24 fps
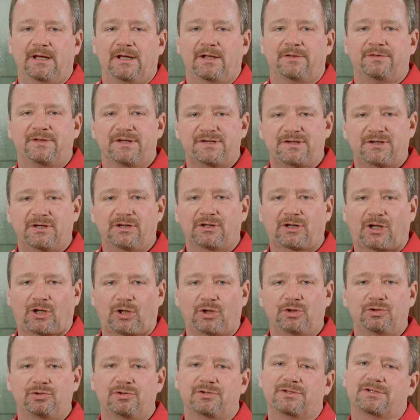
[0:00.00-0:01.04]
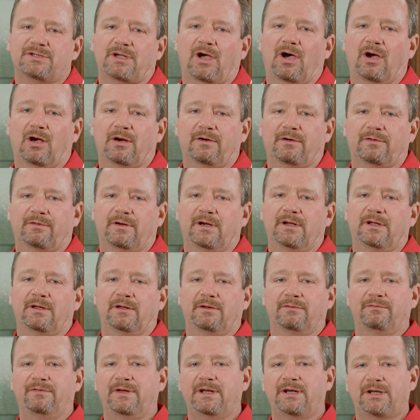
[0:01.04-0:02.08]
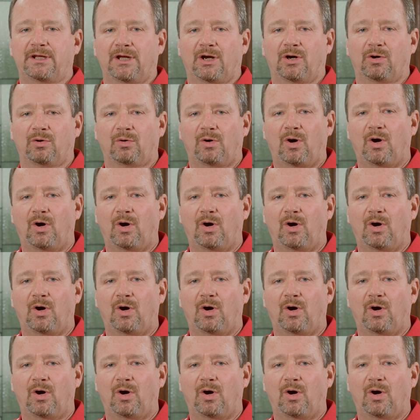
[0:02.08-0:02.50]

this concludes our video